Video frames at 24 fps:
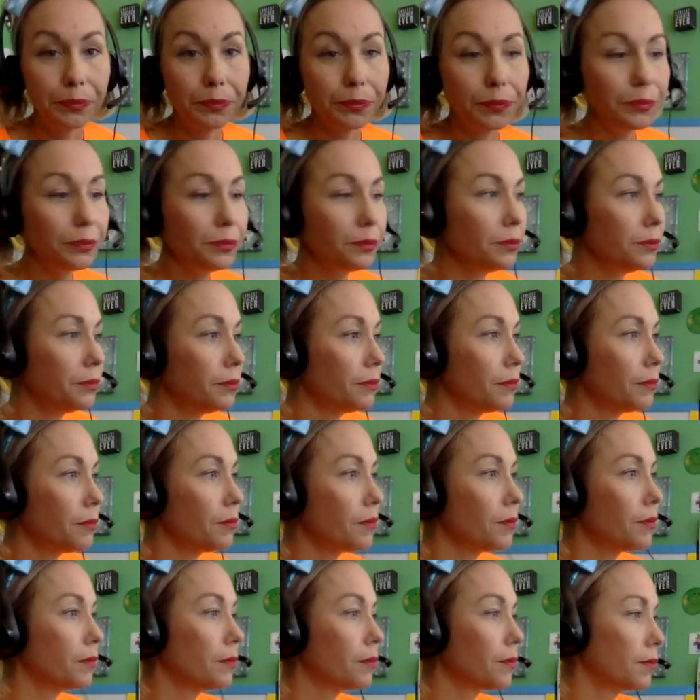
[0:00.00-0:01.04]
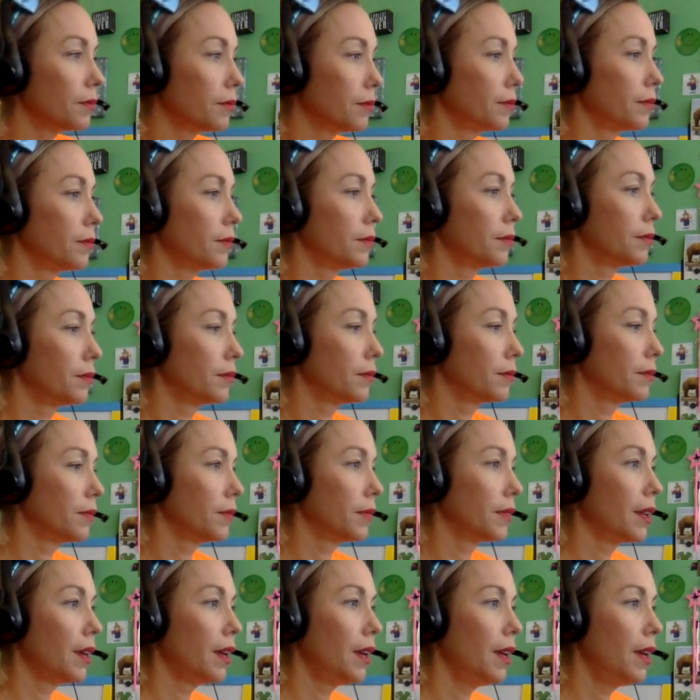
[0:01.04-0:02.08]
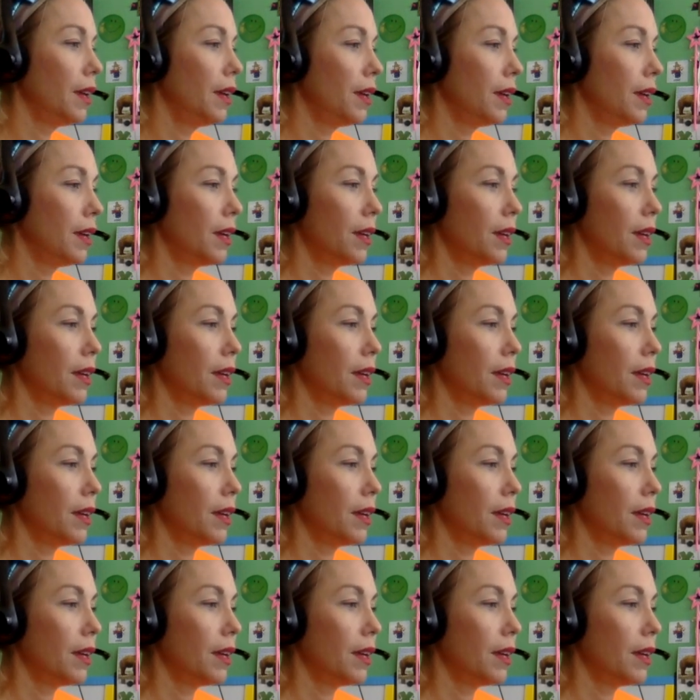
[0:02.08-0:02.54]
No one is speaking in this clip.